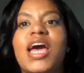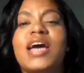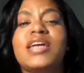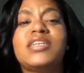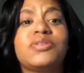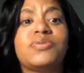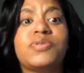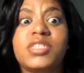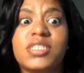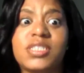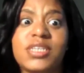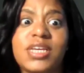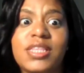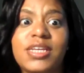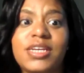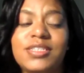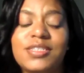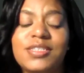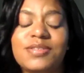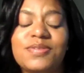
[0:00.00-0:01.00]
I just want to say
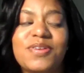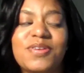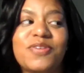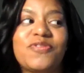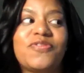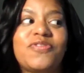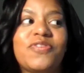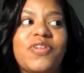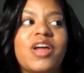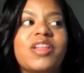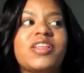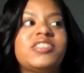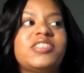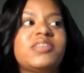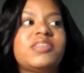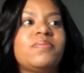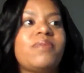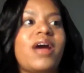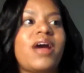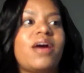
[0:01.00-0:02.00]
this: Flawless
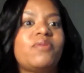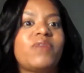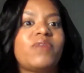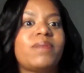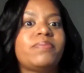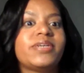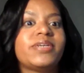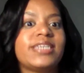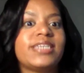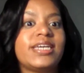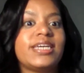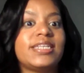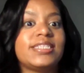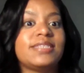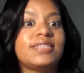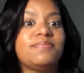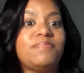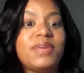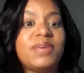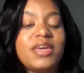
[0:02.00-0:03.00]
and Brown represents
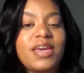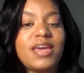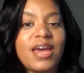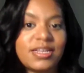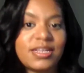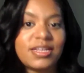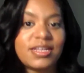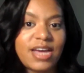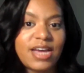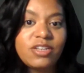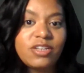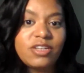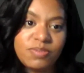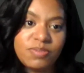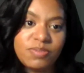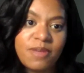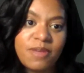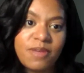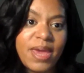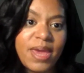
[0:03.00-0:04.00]
me as I used to be
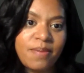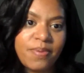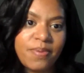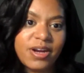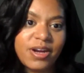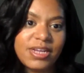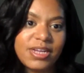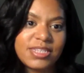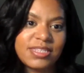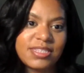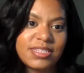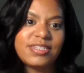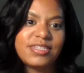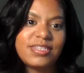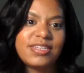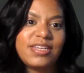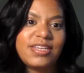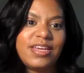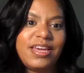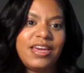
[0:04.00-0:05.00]
a makeup artist,
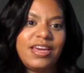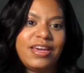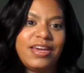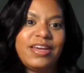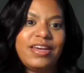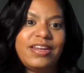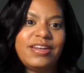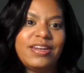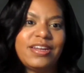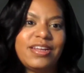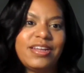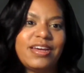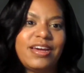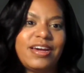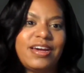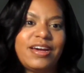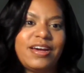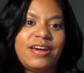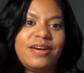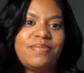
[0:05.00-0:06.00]
and
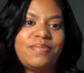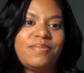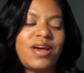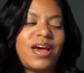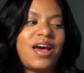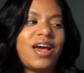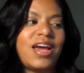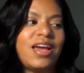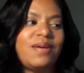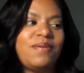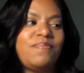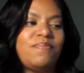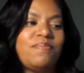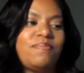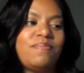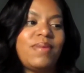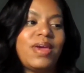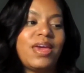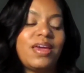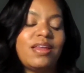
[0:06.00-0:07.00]
um, I
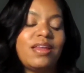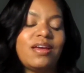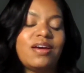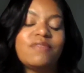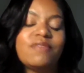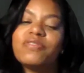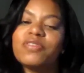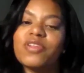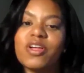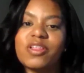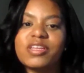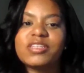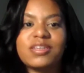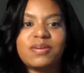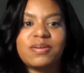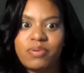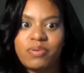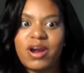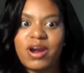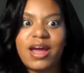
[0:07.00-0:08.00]
made a Flawless
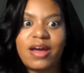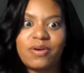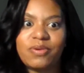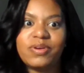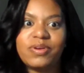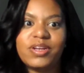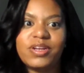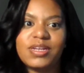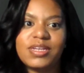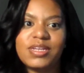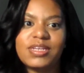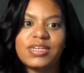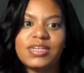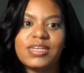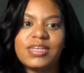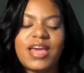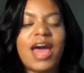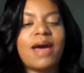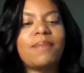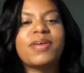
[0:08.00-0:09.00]
and Brown
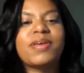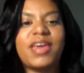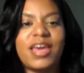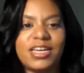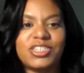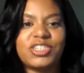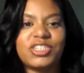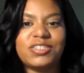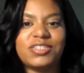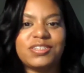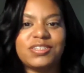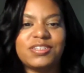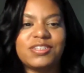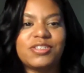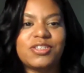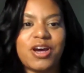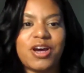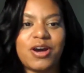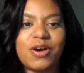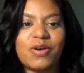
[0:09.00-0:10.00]
application.
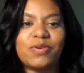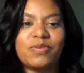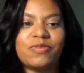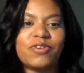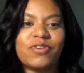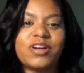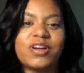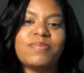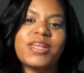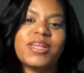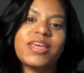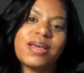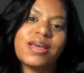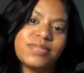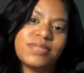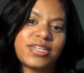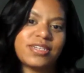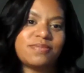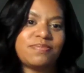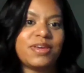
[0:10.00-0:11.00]
So for anybody mm.
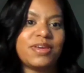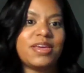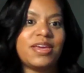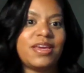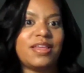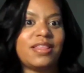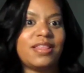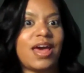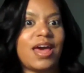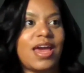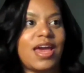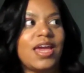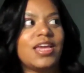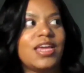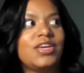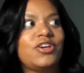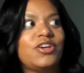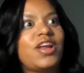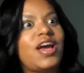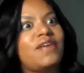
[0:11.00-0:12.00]
comes up to me like,
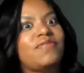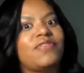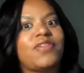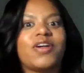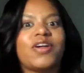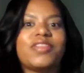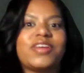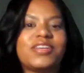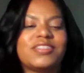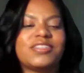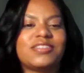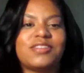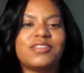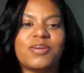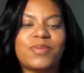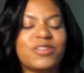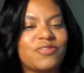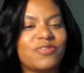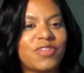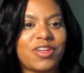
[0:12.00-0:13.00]
"You're not flawless.
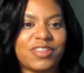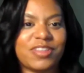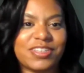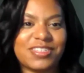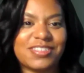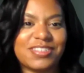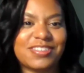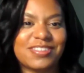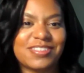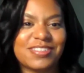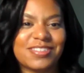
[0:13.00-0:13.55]
Nobody's flawless."